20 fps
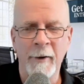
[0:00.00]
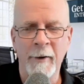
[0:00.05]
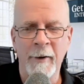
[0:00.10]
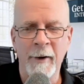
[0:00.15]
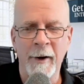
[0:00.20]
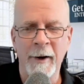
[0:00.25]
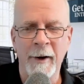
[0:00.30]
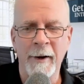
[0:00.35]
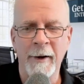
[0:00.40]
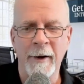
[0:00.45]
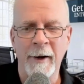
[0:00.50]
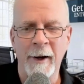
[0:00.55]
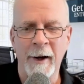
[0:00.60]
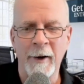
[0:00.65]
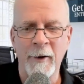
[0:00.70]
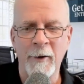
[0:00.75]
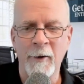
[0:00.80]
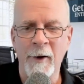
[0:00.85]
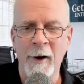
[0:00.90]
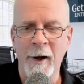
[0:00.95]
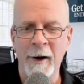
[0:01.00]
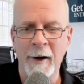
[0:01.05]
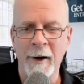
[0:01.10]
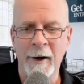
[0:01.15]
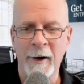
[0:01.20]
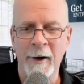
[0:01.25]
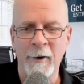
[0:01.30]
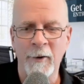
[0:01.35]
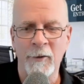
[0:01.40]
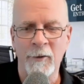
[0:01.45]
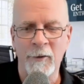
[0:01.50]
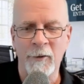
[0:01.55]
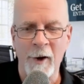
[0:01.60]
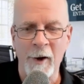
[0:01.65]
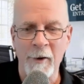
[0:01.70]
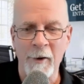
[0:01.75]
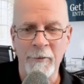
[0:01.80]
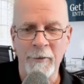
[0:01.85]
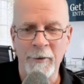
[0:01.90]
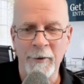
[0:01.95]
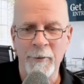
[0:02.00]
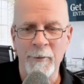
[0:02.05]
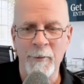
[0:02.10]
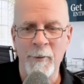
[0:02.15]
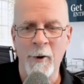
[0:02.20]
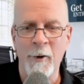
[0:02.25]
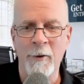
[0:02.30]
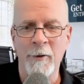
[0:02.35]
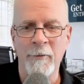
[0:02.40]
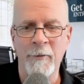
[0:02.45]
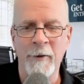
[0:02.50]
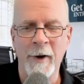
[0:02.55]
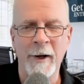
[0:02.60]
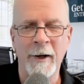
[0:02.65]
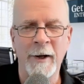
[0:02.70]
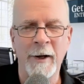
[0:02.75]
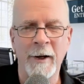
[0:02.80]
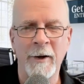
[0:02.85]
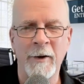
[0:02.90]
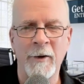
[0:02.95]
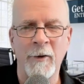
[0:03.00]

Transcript: Okay. Uh, you got to get yourself motivated.